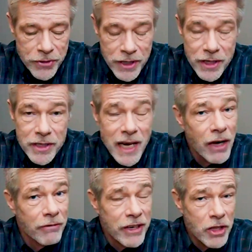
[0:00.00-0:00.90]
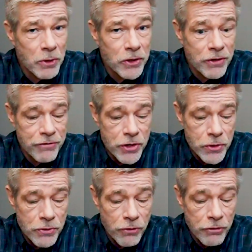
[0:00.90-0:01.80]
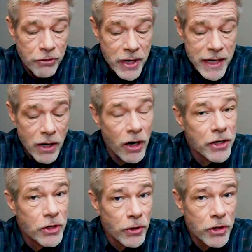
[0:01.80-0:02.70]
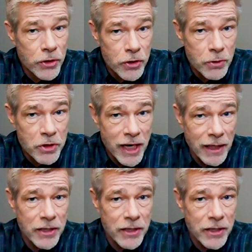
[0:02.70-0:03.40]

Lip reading: is now available to view for free on your YouTube channel.